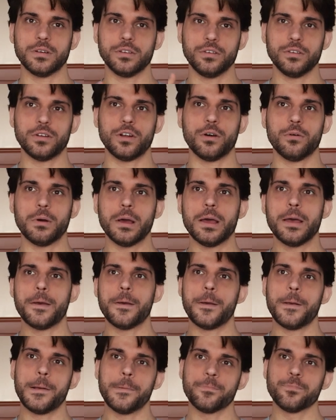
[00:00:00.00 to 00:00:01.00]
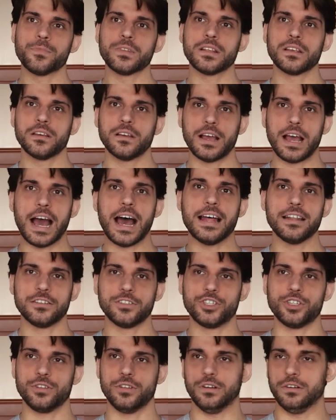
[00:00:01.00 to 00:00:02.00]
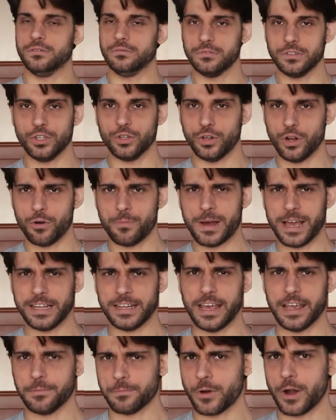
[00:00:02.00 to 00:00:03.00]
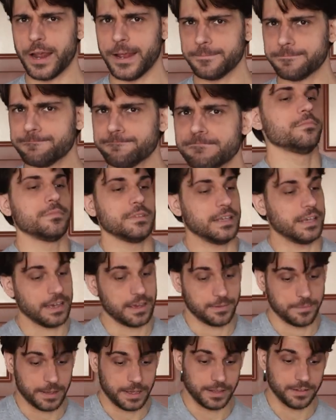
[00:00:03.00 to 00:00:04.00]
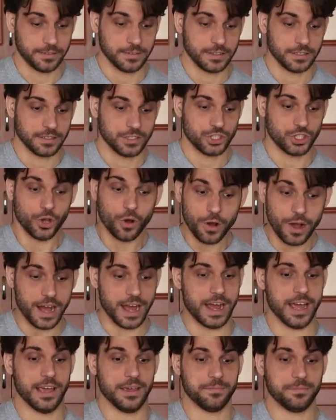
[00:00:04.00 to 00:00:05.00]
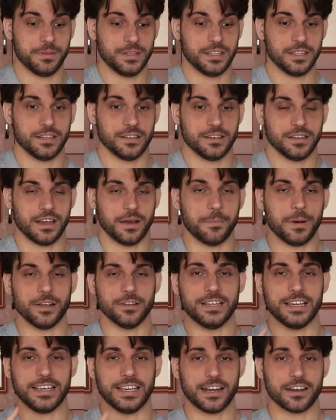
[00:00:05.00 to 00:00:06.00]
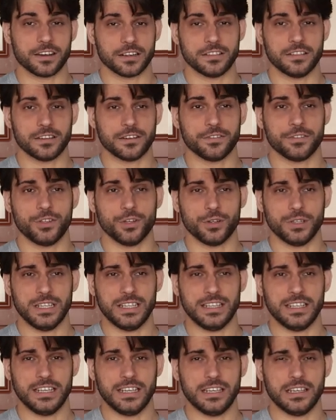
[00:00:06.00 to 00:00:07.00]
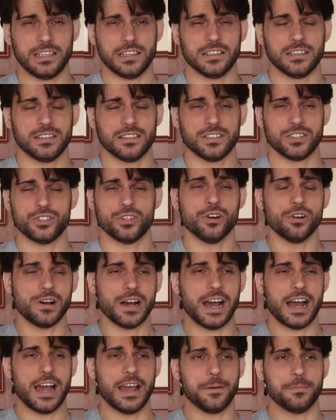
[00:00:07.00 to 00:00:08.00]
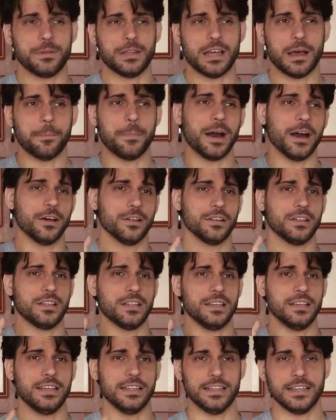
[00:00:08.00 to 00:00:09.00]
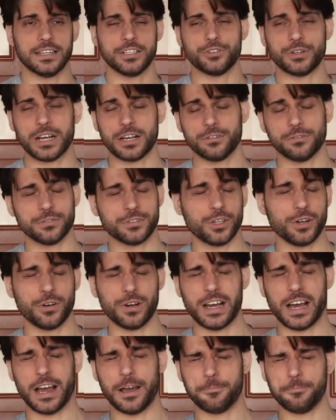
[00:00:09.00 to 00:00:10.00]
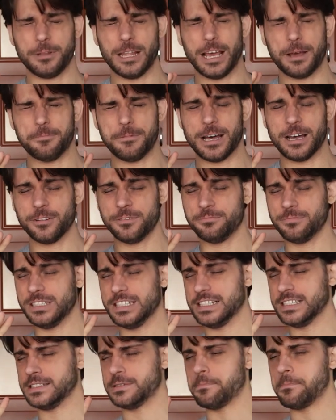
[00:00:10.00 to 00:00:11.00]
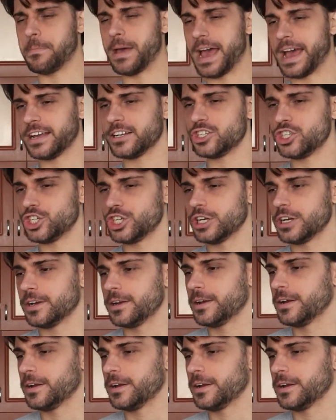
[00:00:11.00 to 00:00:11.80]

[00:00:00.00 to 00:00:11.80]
You know, Angelo. You know my name, right? Yeah, man. So hyped about the character of Tony D. So hyped about Ilya Dragunov. So hyped about this match.